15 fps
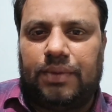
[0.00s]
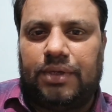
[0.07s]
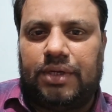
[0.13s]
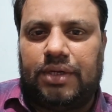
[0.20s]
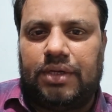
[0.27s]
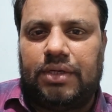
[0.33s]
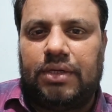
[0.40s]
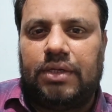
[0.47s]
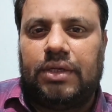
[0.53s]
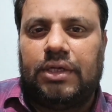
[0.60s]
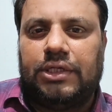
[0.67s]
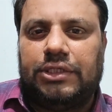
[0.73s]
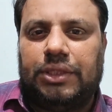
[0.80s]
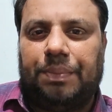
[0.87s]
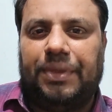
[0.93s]
word.
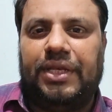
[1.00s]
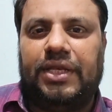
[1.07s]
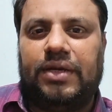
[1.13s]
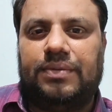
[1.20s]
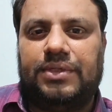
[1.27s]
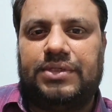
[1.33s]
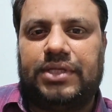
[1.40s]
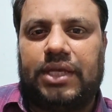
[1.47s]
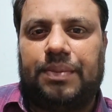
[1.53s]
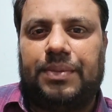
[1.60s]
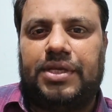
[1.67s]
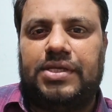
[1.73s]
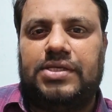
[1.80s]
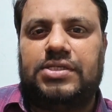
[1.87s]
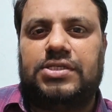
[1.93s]
The meaning of the same
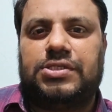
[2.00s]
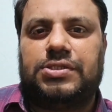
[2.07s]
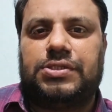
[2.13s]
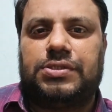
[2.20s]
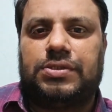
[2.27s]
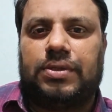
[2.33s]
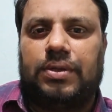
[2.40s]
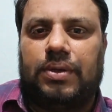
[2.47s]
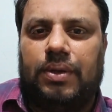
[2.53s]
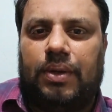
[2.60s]
is